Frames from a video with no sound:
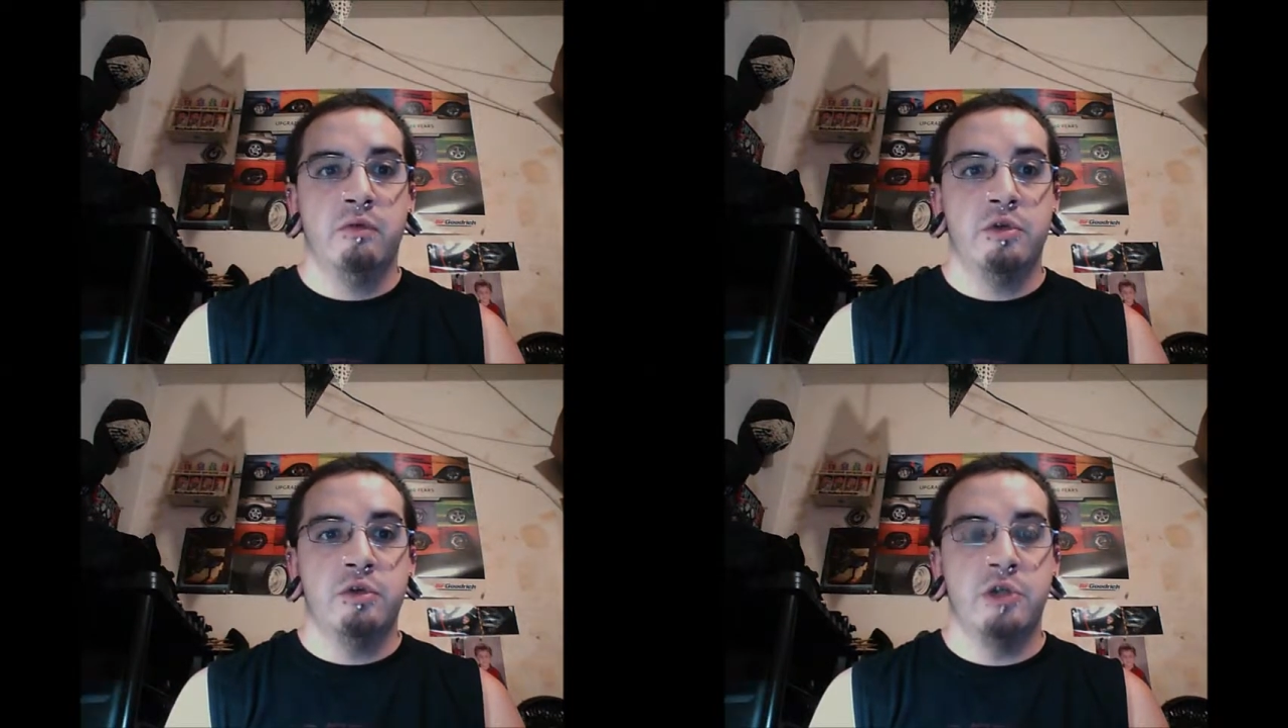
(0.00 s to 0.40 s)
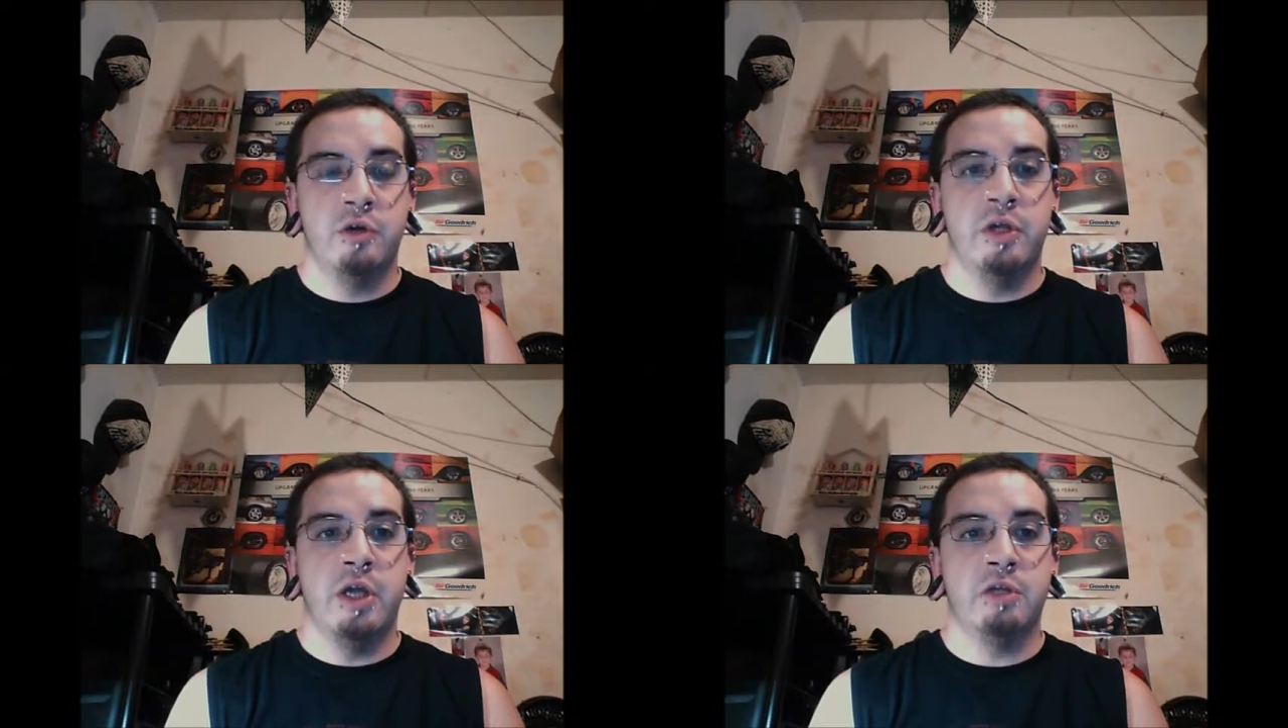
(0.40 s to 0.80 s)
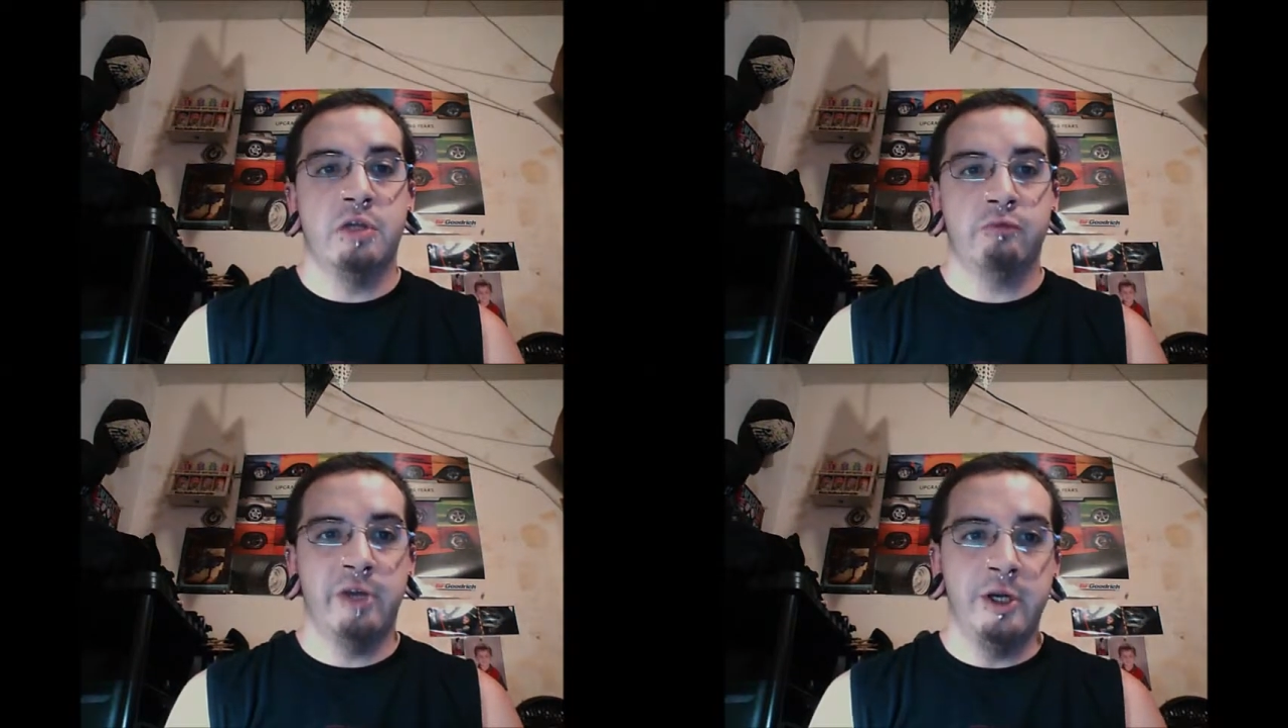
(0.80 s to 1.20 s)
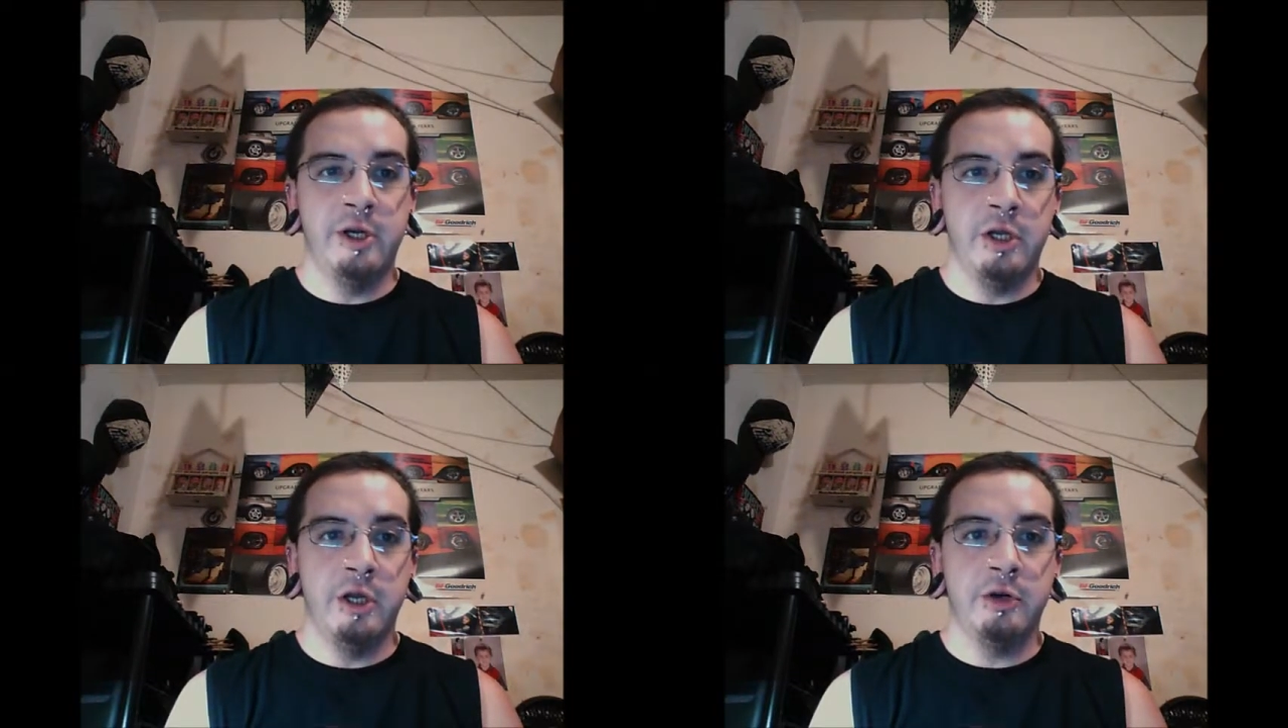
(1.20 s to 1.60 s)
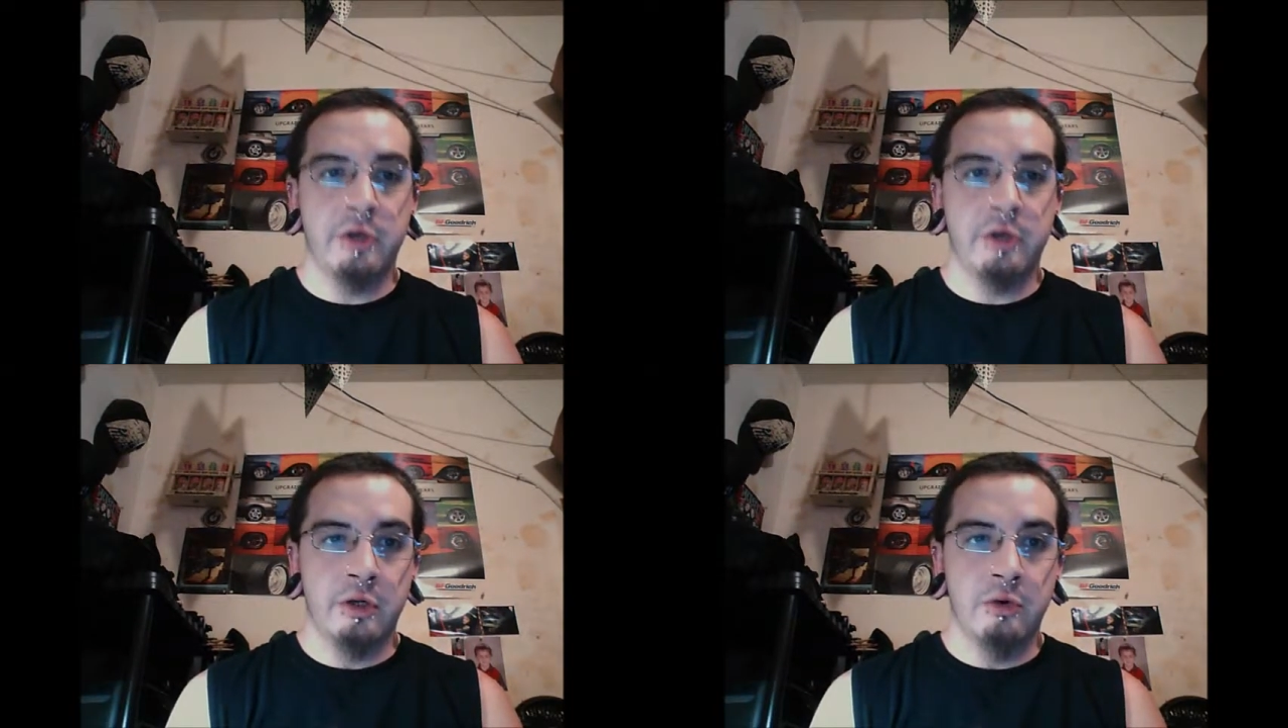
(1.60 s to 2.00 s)
so that the radiator
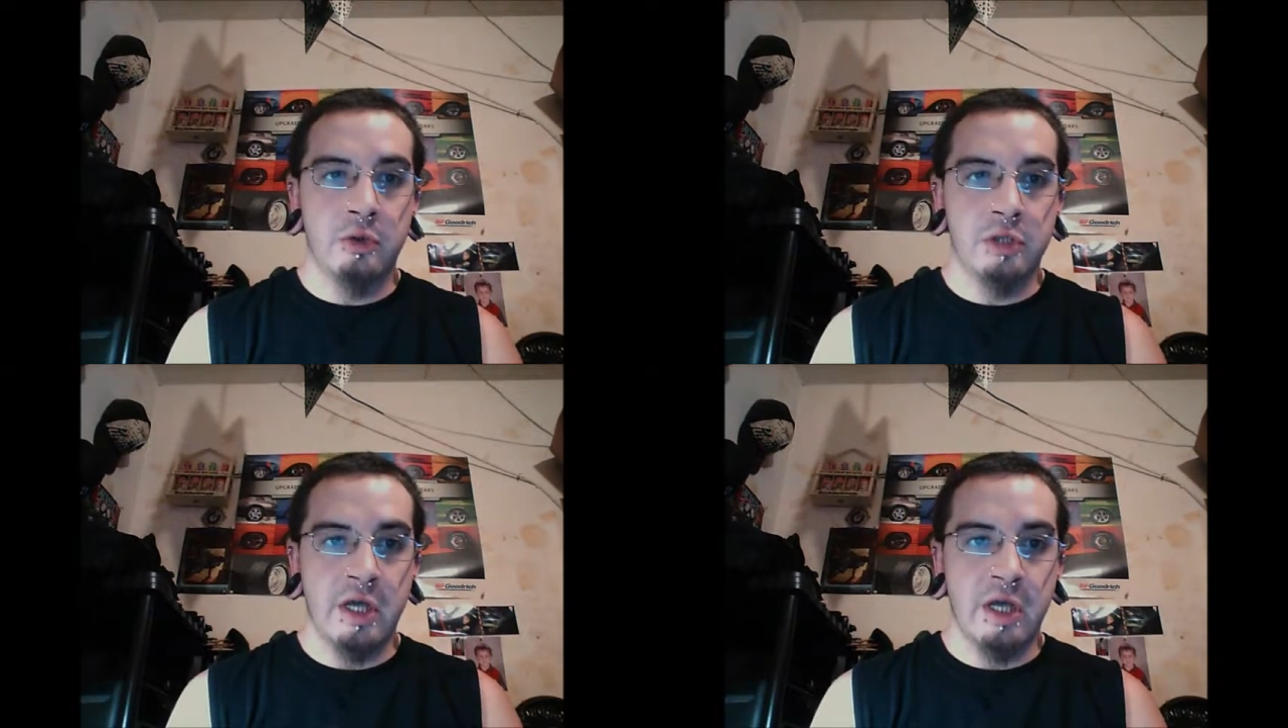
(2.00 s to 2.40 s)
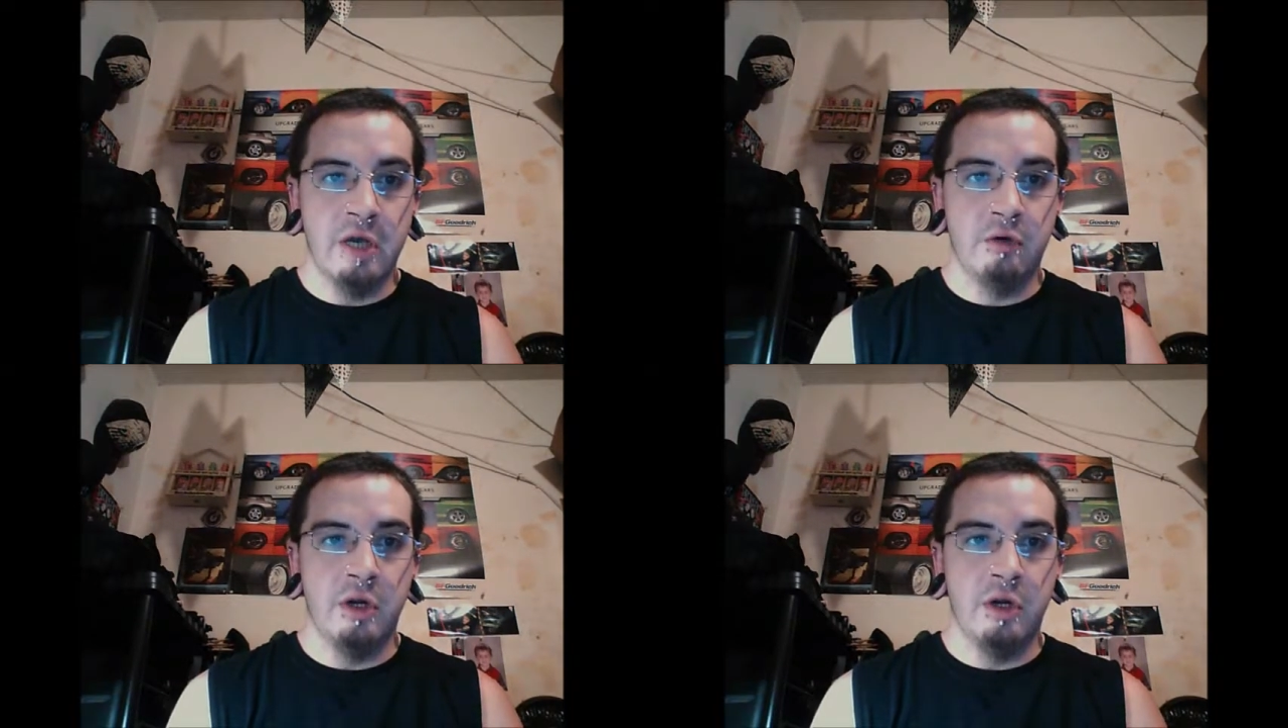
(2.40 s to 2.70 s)
can cool down